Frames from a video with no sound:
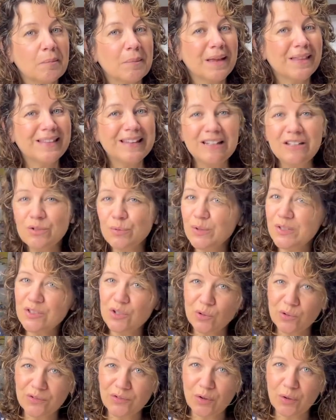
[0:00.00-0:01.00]
These will
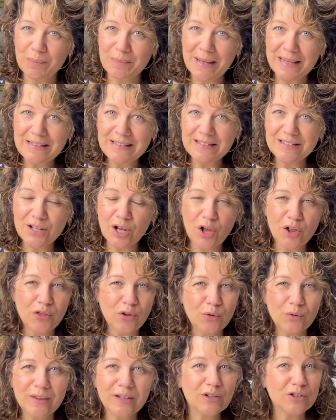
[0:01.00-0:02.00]
store for months,
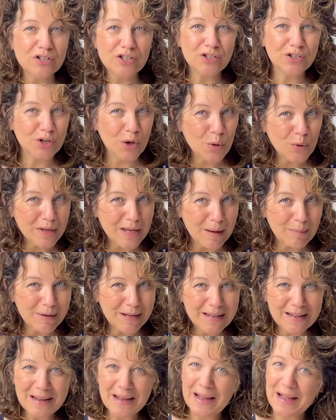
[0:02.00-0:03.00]
although they are so
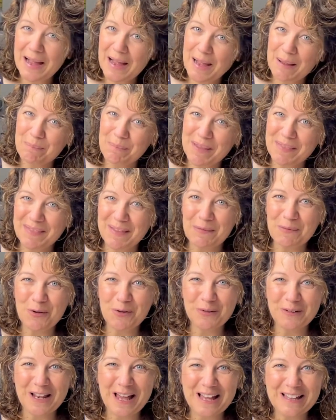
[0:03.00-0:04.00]
yummy, I bet they
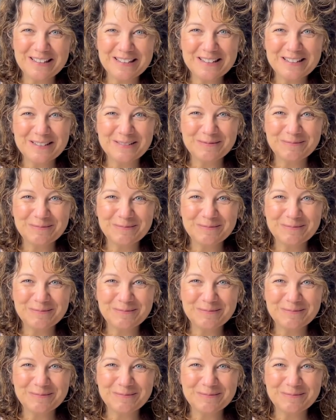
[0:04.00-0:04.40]
won't last.